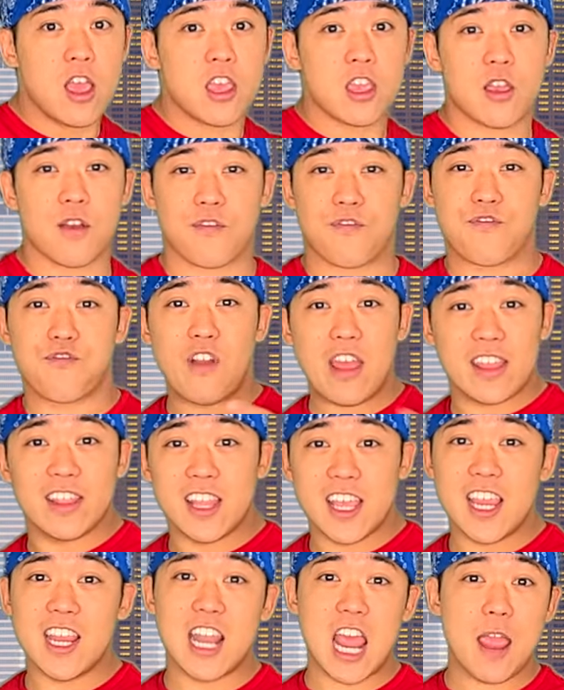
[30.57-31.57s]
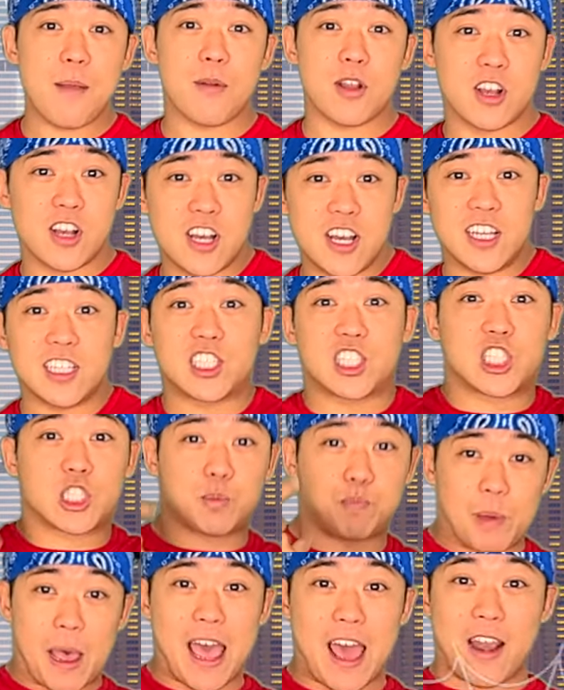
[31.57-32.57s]
your friendly neighborhood
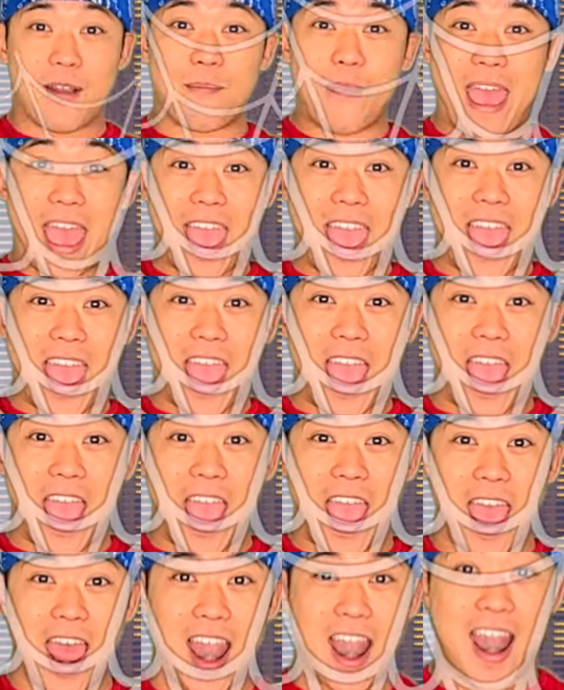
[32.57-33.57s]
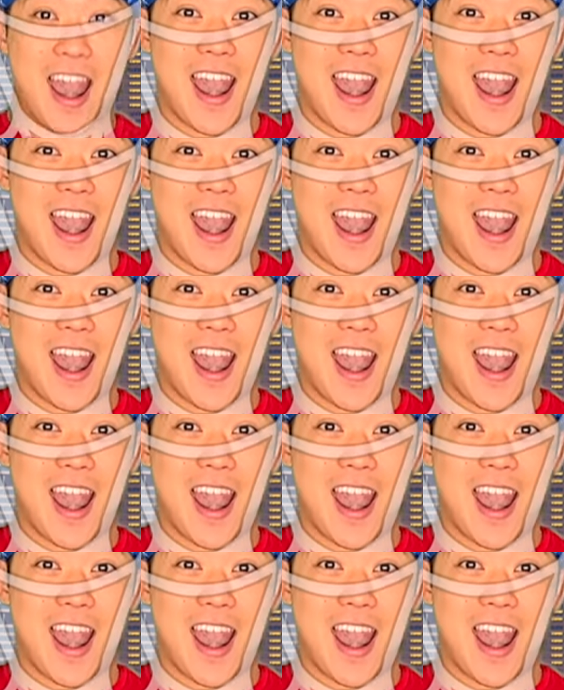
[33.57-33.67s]
Spider-Man.